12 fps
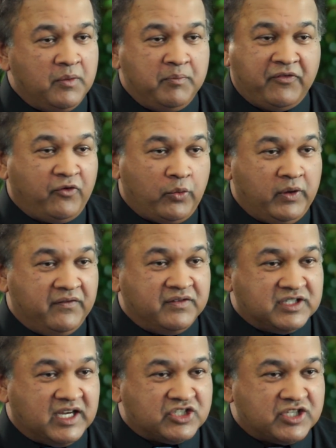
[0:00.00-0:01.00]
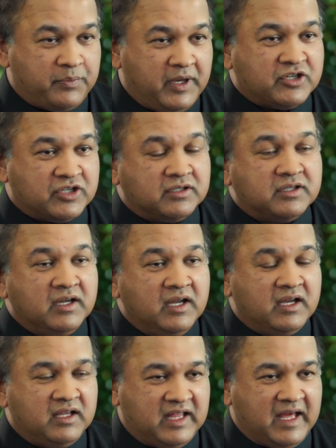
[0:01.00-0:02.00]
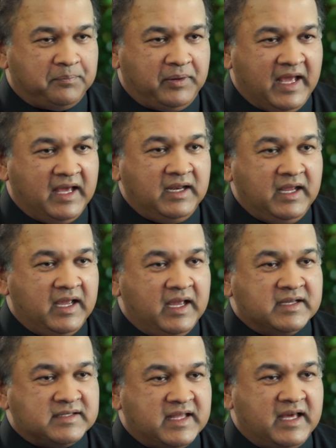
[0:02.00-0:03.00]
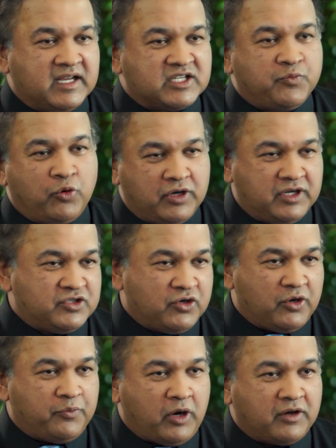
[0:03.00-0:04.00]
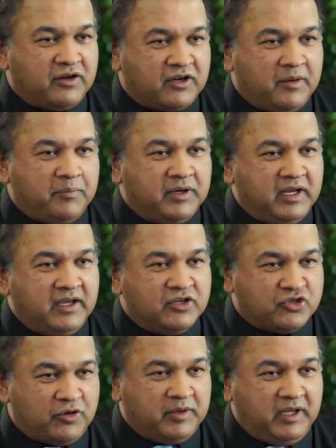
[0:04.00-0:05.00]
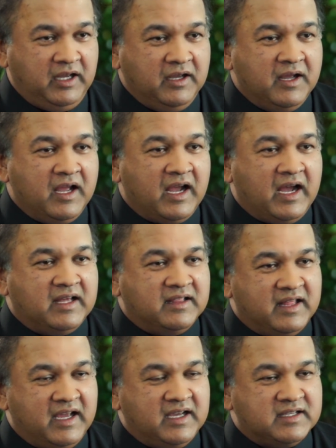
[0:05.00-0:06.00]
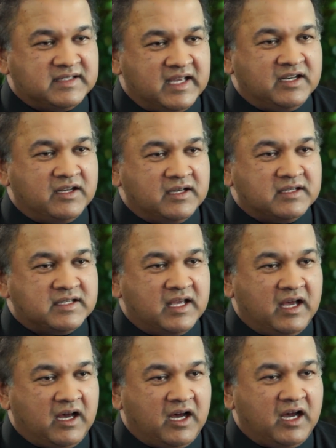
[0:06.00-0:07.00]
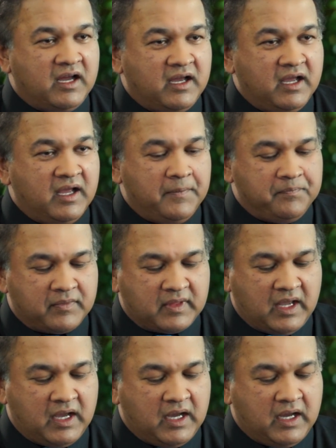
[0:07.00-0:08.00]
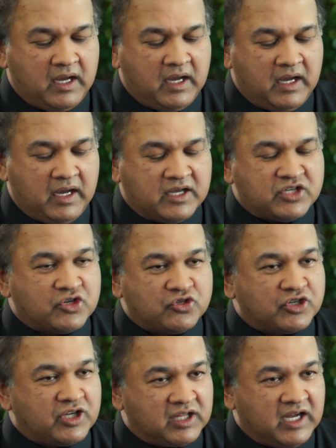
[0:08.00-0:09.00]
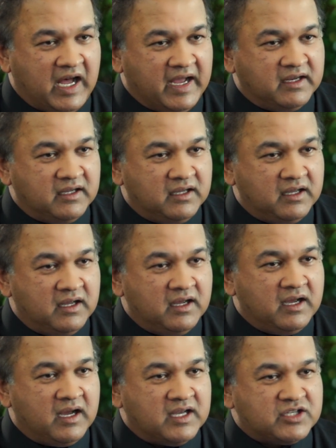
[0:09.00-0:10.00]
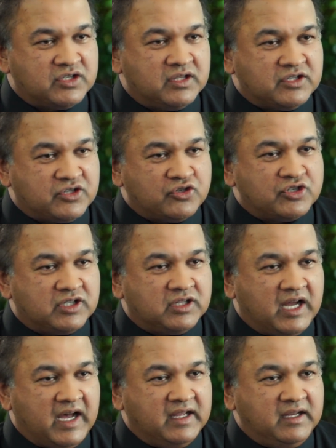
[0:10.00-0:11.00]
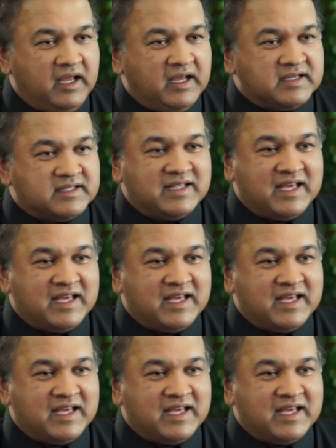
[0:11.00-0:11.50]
before we even touch the patient. That plan is then exported to our partner company in Germany, and they send us a surgical guide. The surgical guide is